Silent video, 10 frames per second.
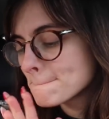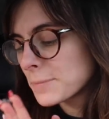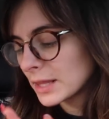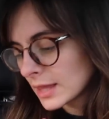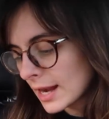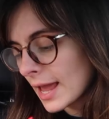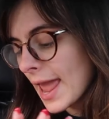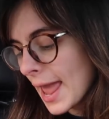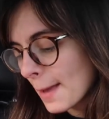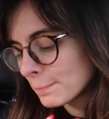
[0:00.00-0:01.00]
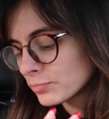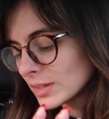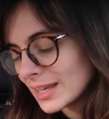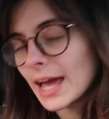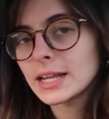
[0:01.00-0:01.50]
But then I
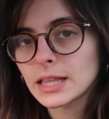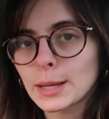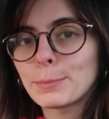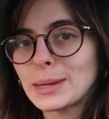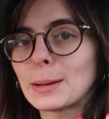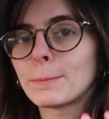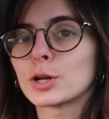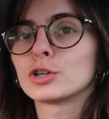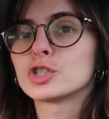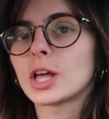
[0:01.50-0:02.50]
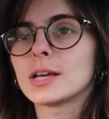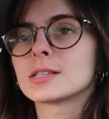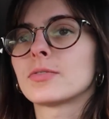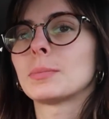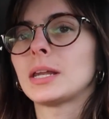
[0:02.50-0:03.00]
am getting like peanut butter and jelly as
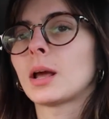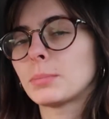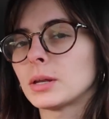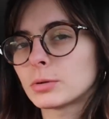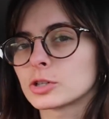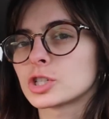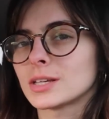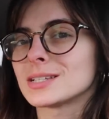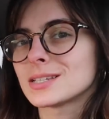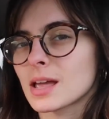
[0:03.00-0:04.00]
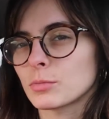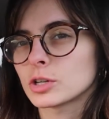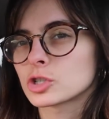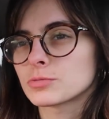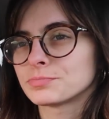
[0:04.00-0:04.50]
if I'm eating a peanut butter jelly
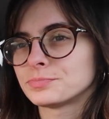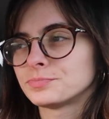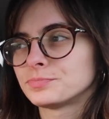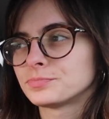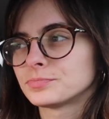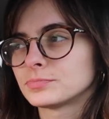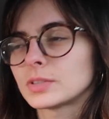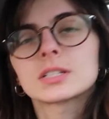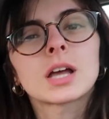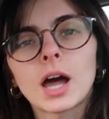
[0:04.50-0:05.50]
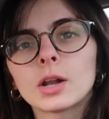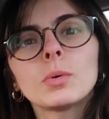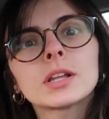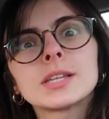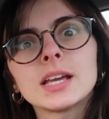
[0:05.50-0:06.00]
sandwich. That's kind of
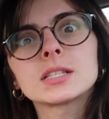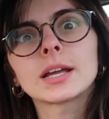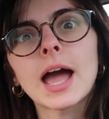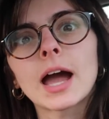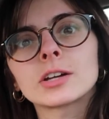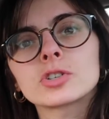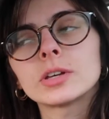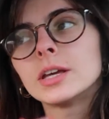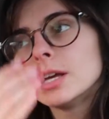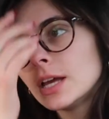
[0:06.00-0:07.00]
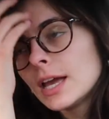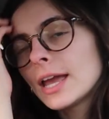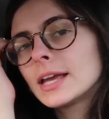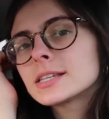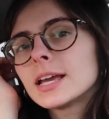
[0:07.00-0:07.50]
what it tastes like actually.
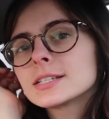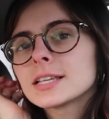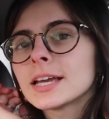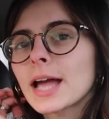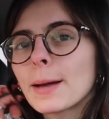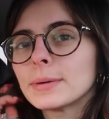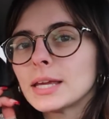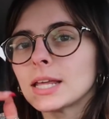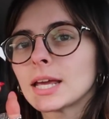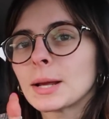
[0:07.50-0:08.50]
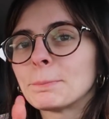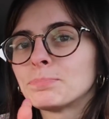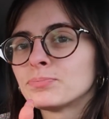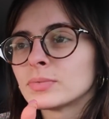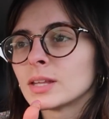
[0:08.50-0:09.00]
It tastes like I'm eating
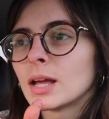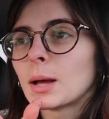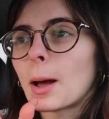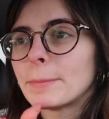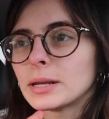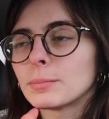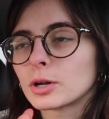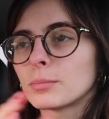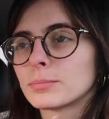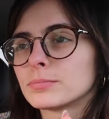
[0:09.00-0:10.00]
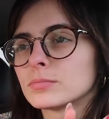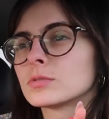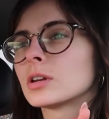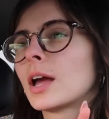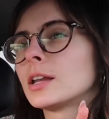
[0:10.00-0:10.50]
a peanut butter
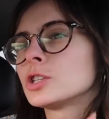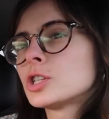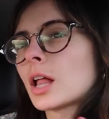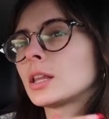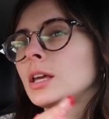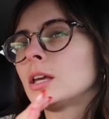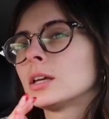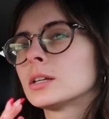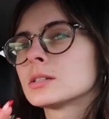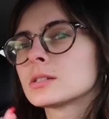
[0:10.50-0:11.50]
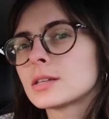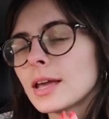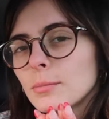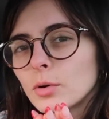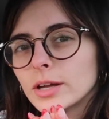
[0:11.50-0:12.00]
and jelly
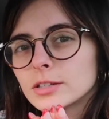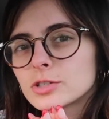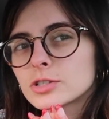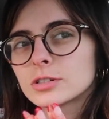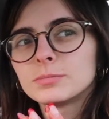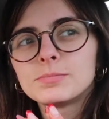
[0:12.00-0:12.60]
sandwich.